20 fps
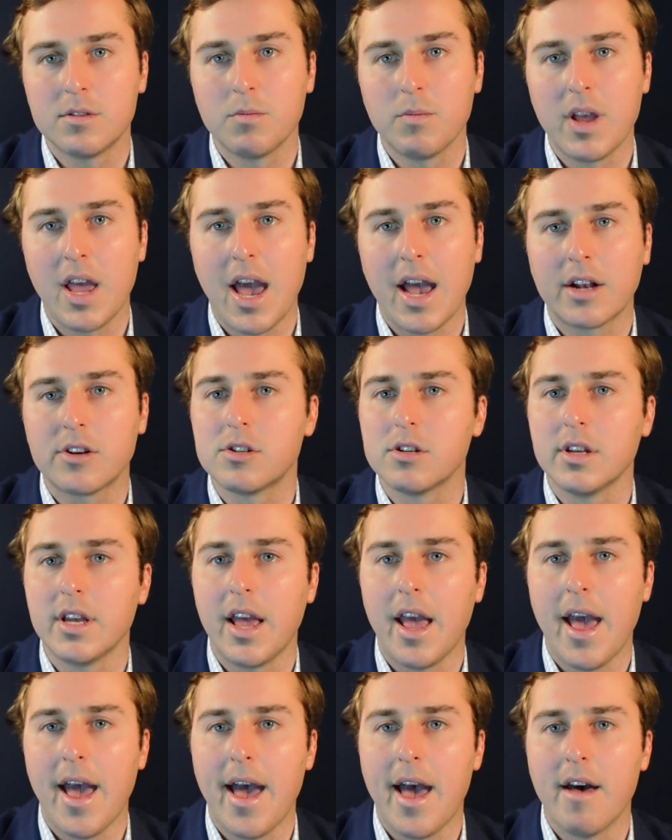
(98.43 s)
We actually
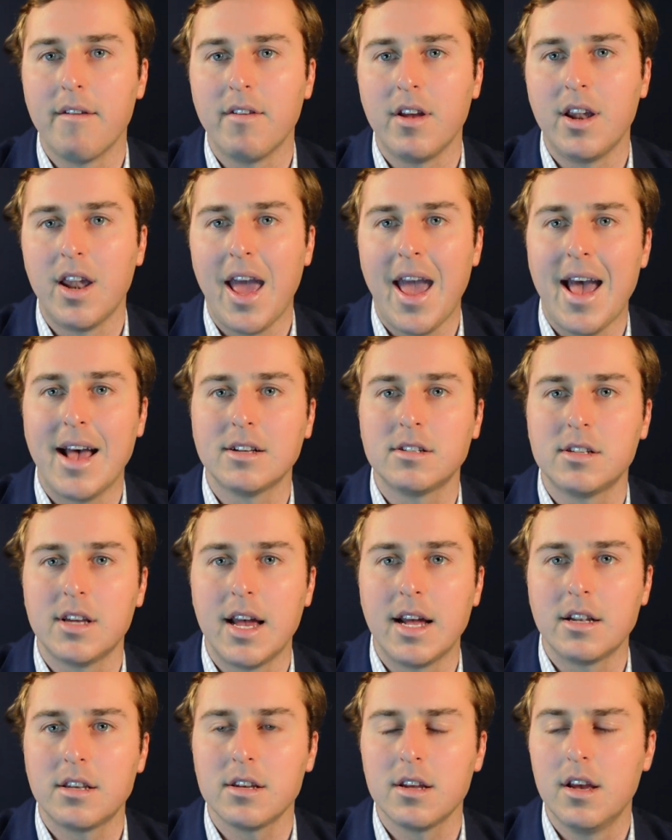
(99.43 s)
have an
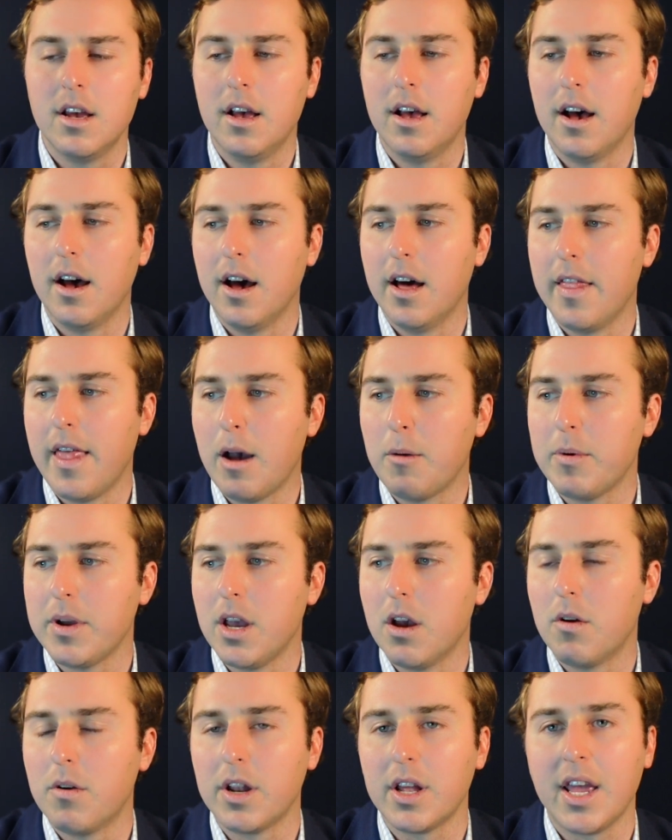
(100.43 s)
asset that we
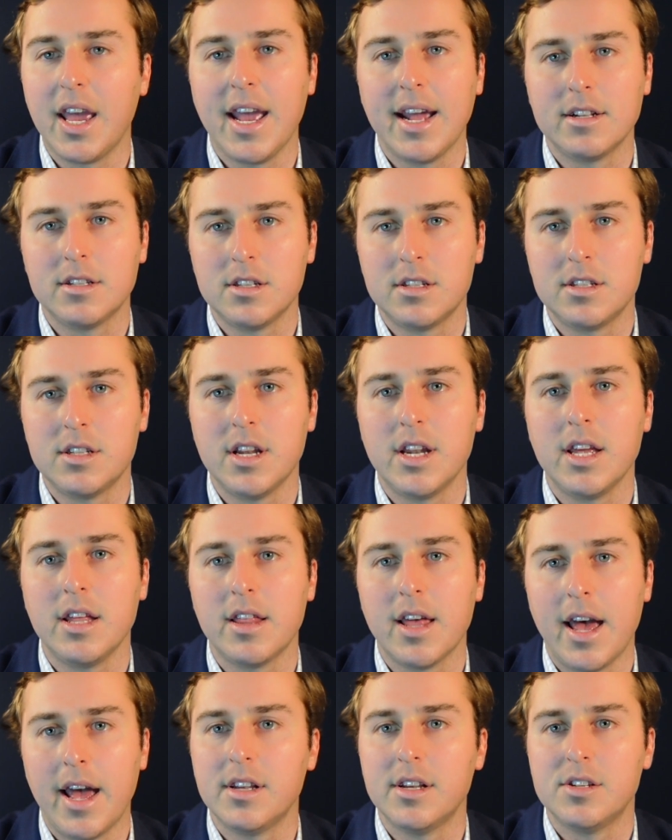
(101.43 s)
own in Kansas City
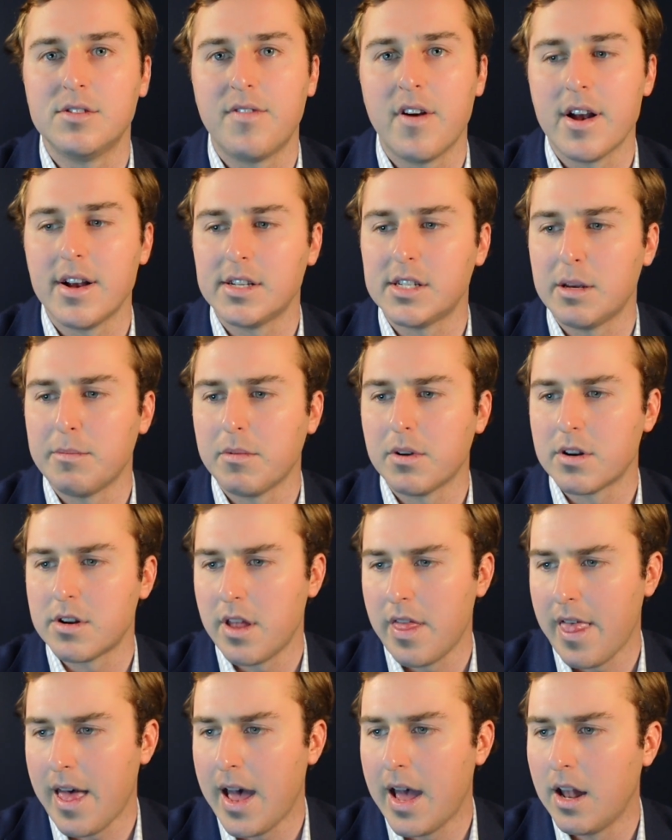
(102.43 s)
that is very similar
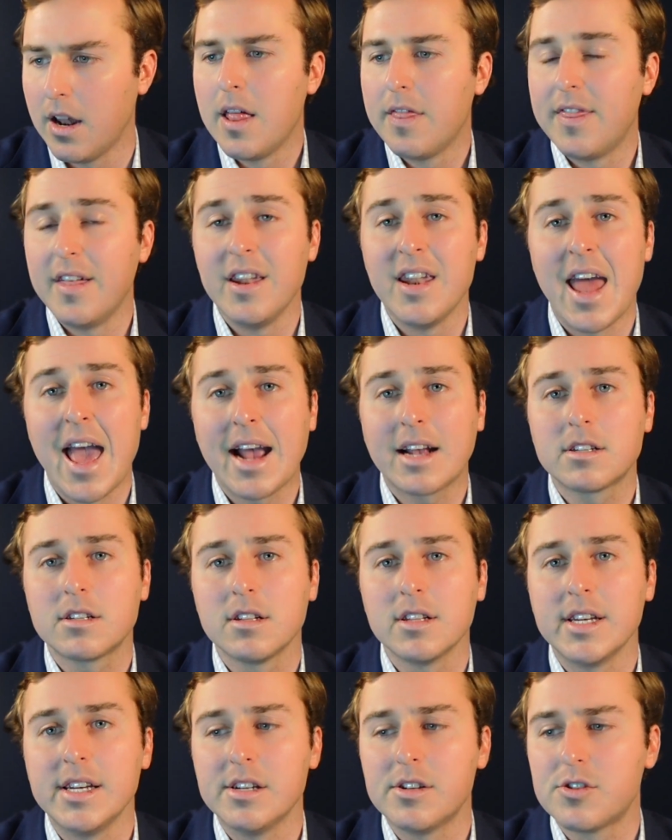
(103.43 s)
to that. The next
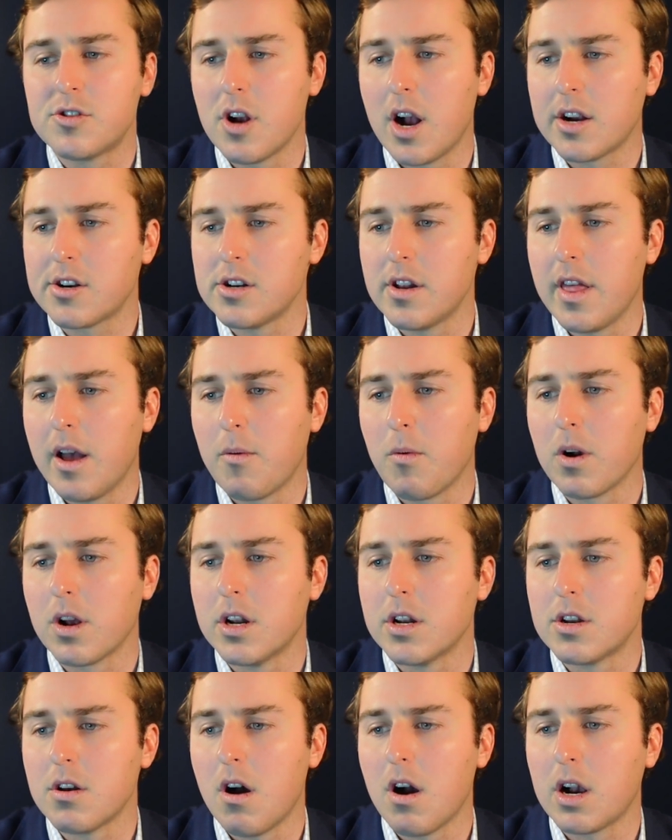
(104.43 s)
lease structure that we're
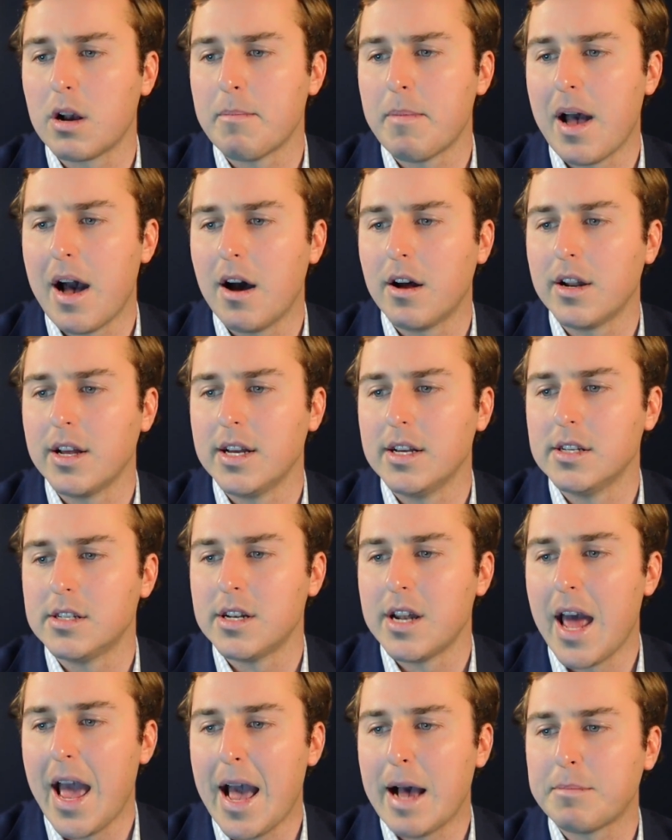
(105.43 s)
going to talk about is
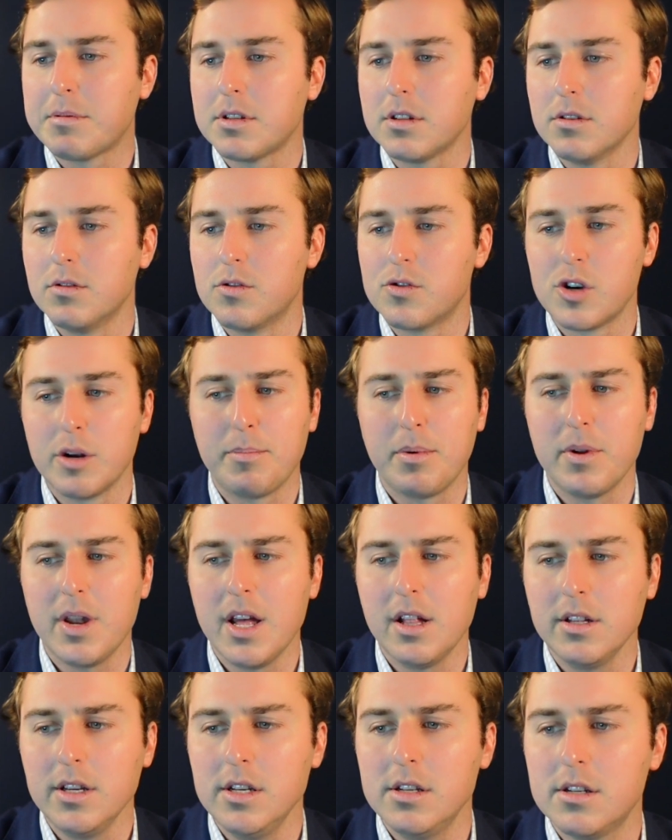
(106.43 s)
an absolute triple
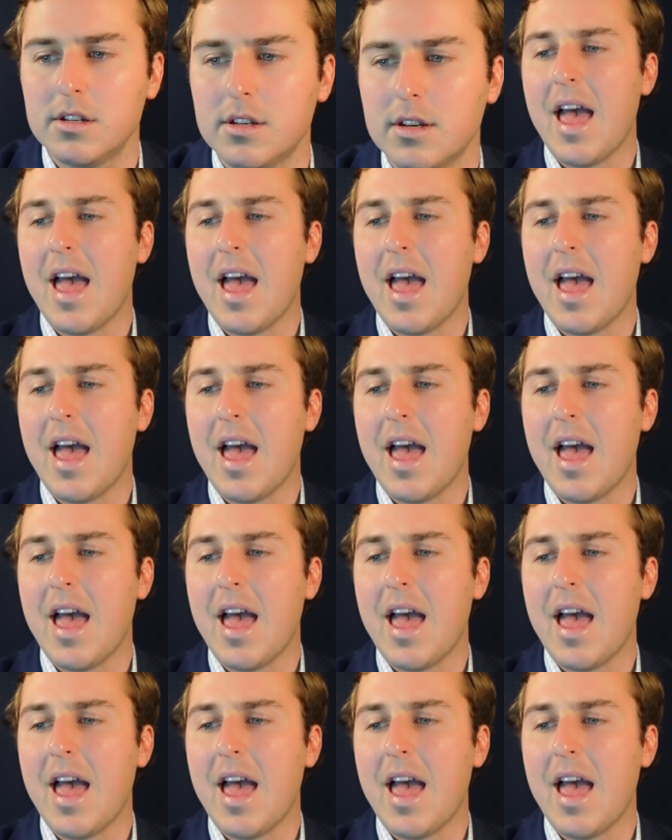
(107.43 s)
net lease.